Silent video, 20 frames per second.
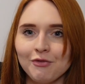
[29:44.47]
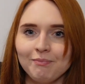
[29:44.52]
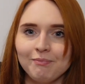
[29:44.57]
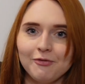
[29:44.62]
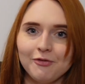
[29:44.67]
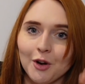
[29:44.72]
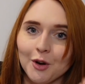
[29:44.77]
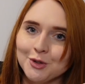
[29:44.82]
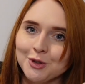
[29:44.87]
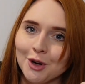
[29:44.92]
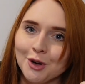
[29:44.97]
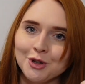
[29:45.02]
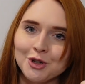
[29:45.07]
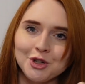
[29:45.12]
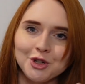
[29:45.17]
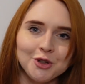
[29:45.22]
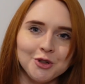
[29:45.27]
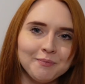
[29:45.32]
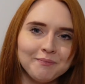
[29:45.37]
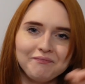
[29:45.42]
photo
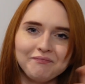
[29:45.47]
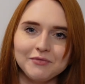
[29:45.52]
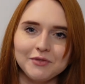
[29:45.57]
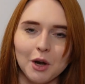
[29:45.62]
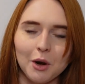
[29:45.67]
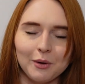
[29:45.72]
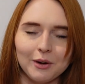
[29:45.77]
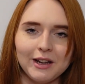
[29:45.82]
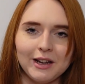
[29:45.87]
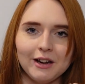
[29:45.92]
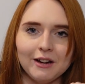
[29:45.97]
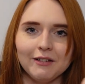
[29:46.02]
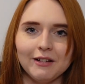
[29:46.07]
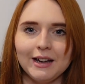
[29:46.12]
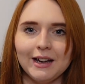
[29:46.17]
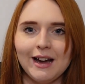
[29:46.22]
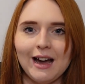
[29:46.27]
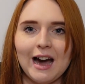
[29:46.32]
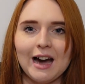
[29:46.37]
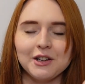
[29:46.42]
shoot, don't want to hear
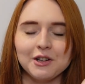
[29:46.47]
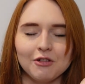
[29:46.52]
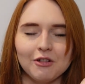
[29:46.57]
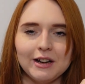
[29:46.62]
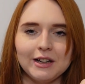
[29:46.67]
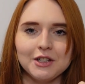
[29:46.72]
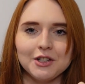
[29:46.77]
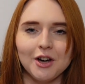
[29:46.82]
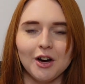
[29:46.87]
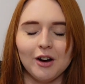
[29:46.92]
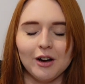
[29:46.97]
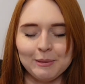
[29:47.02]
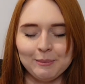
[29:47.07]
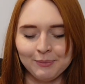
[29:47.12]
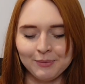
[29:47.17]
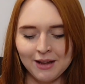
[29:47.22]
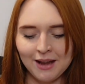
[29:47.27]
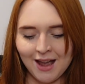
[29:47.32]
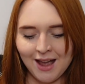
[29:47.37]
it. Had a great time.